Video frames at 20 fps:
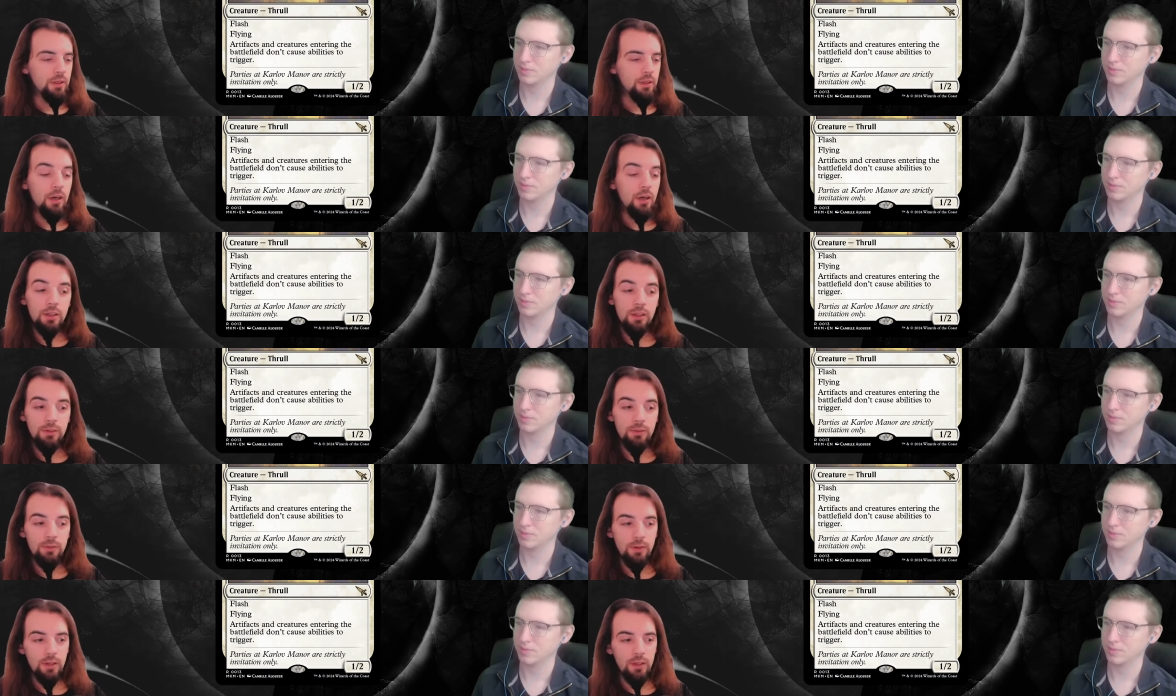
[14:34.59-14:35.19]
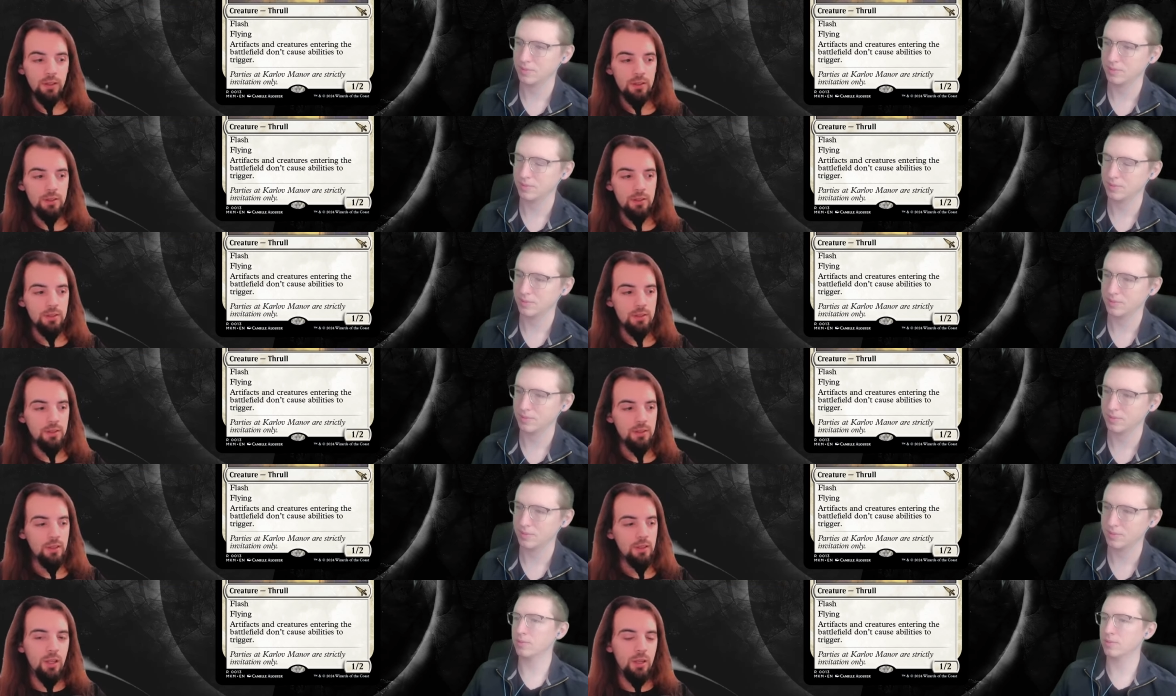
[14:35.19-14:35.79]
Speaker 1: artifacts
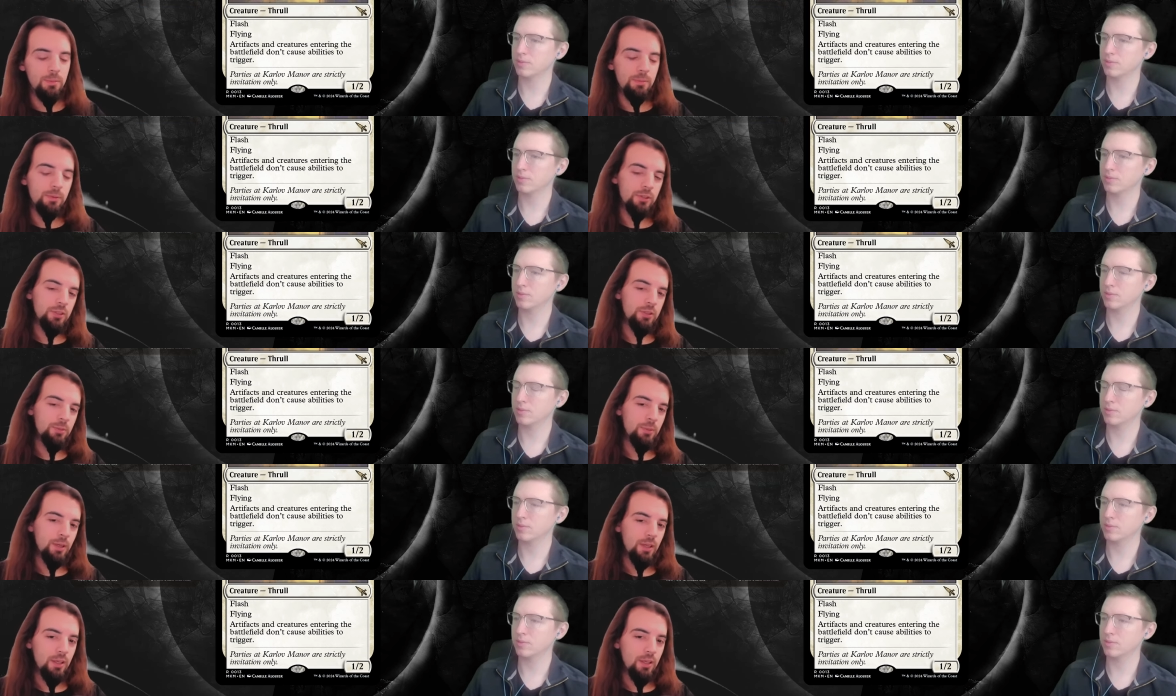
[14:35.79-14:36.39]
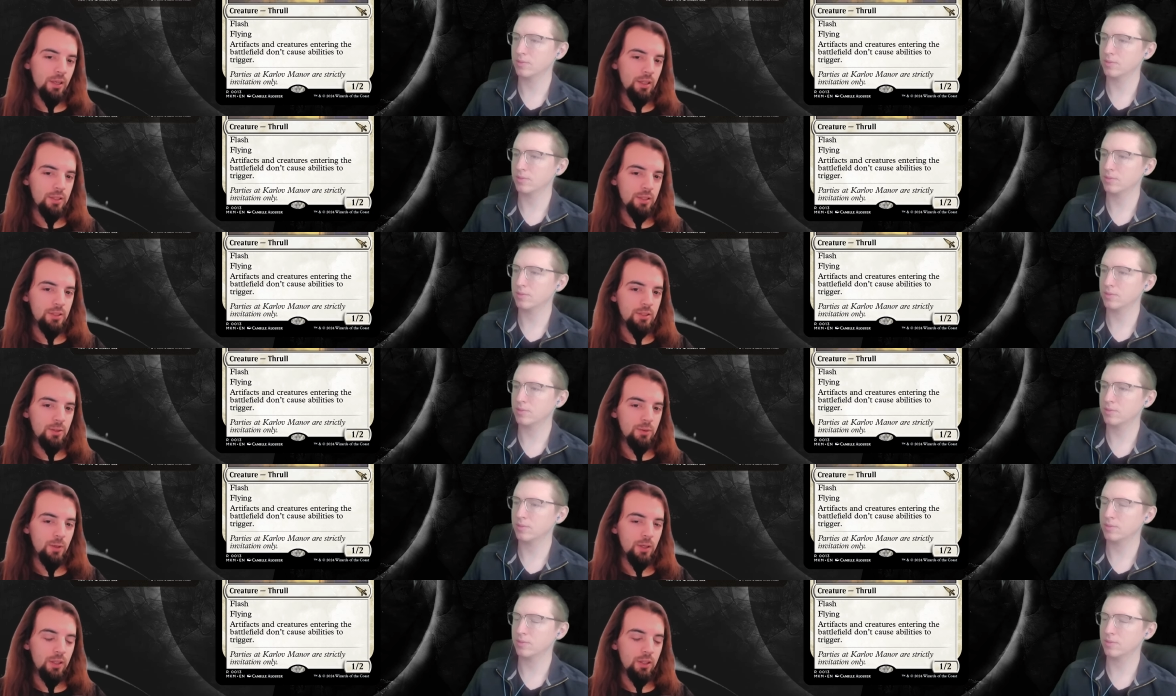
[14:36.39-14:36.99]
Imposter Mech gets
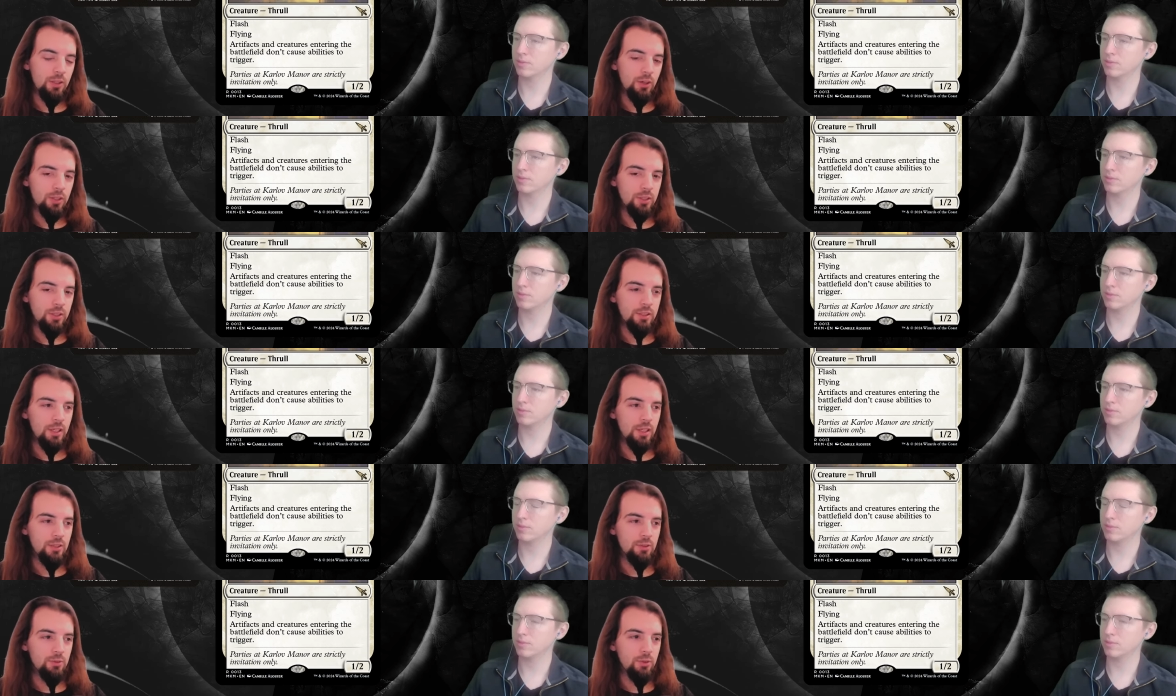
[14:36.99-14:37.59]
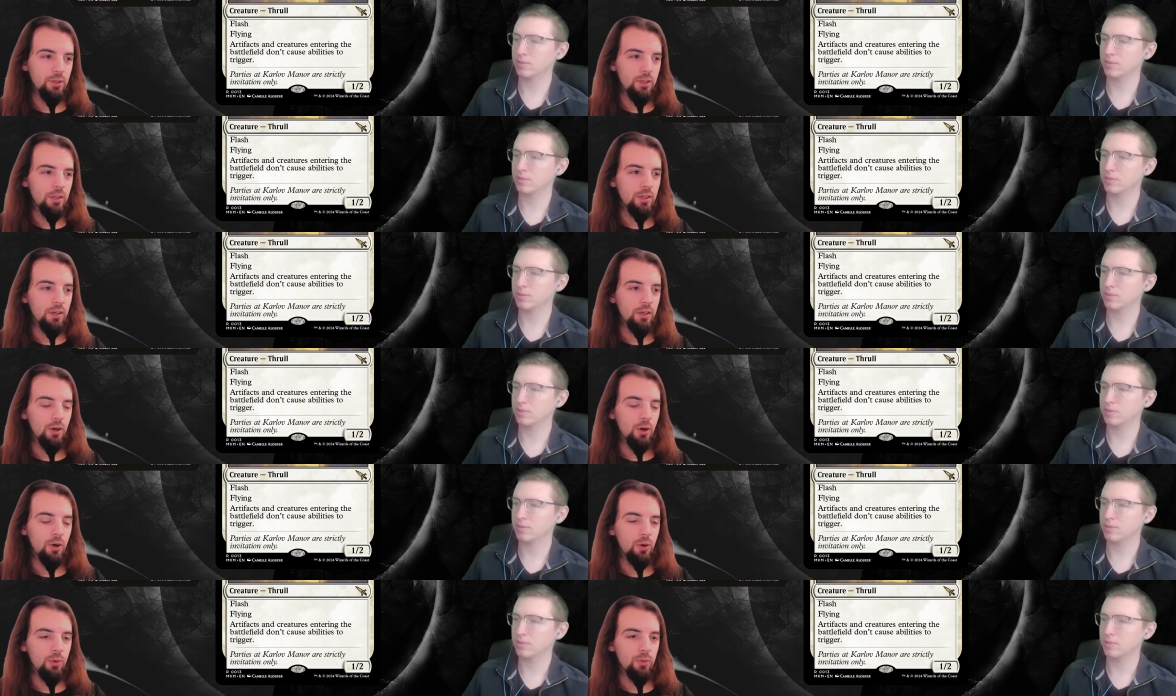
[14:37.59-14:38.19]
you a Dockside trigger
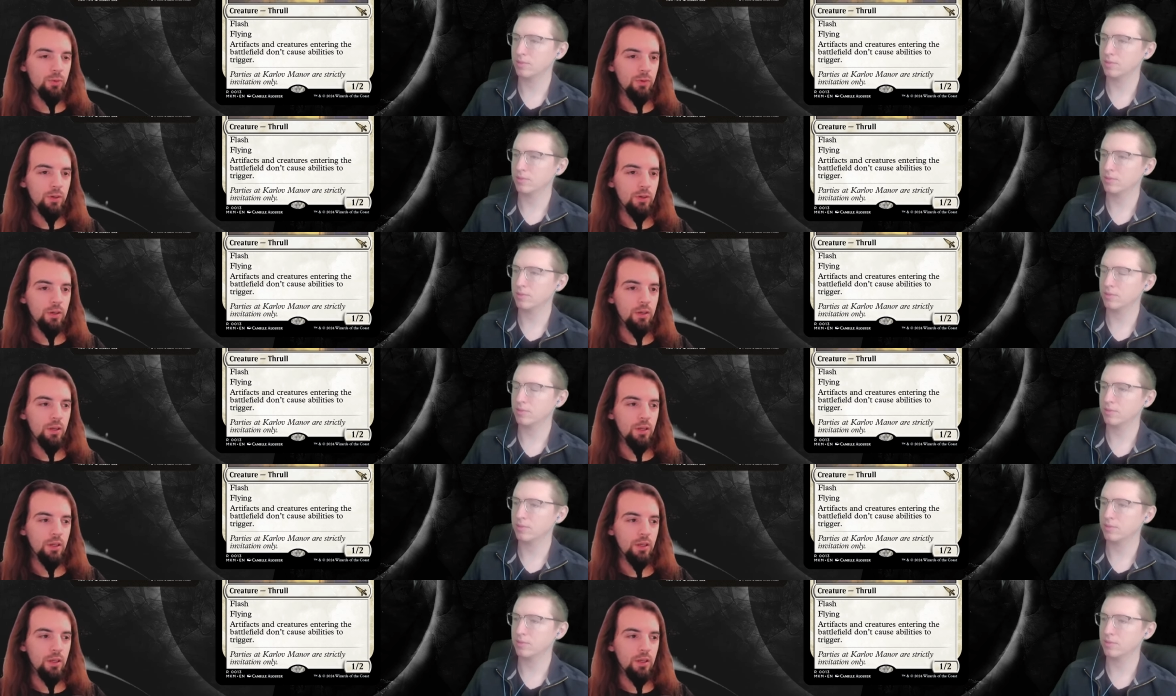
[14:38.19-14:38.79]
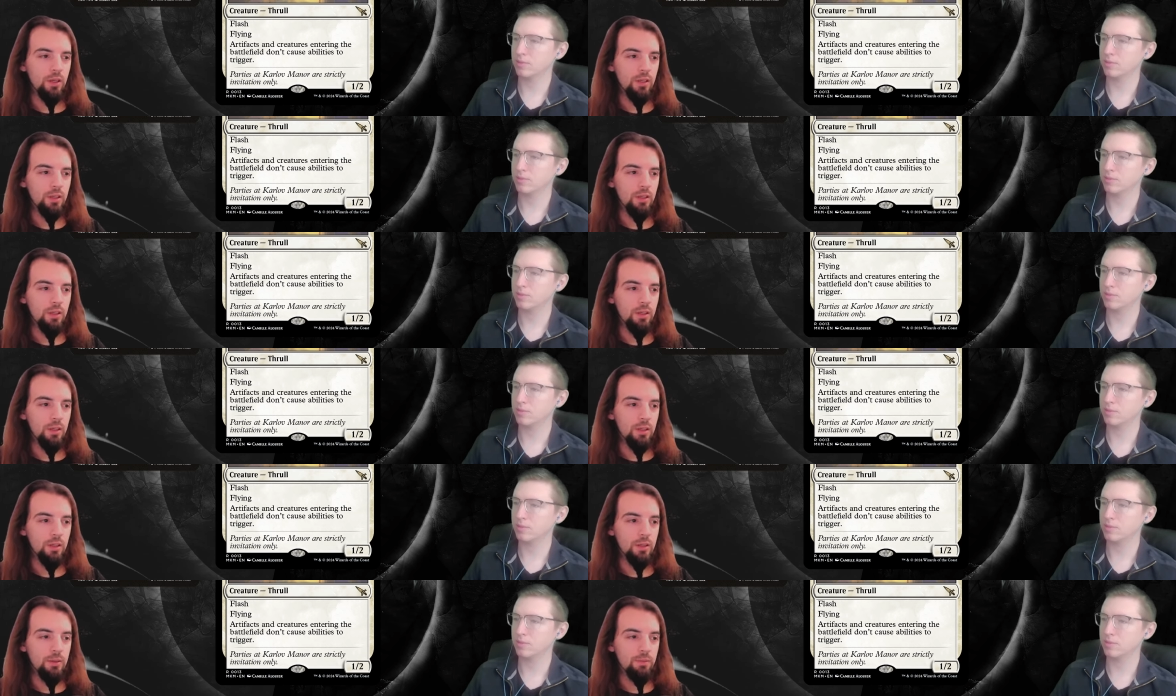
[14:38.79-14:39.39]
over a
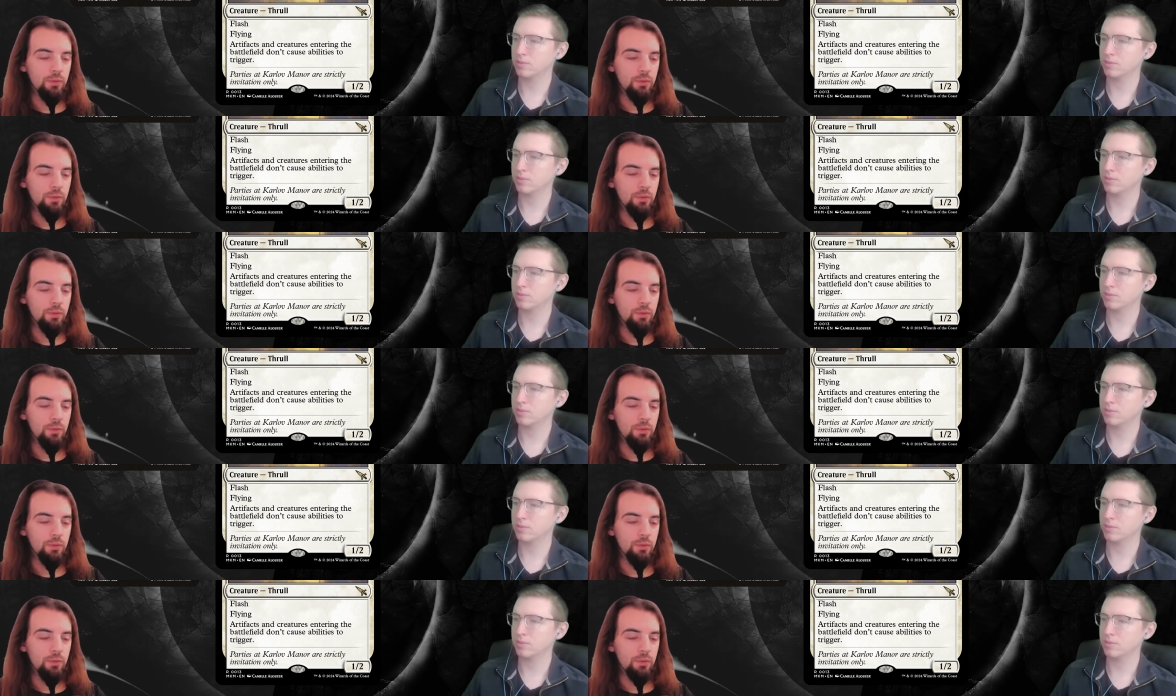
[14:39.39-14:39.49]
um,